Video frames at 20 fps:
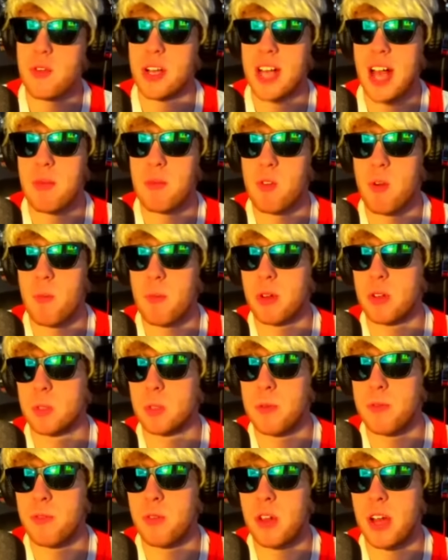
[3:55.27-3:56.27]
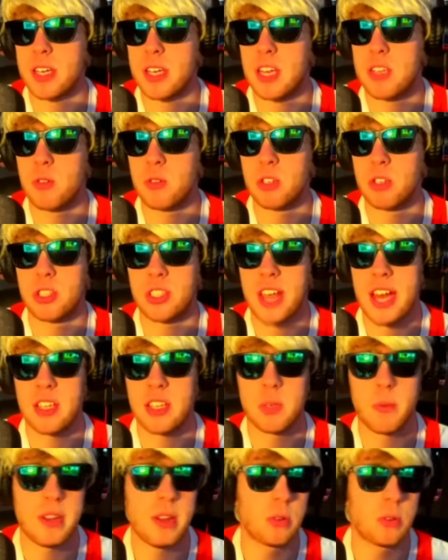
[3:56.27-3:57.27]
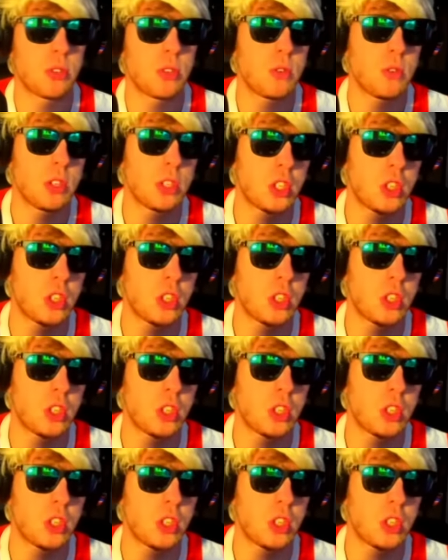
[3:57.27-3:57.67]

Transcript: camera on because we feel like that you're just getting someone else to do the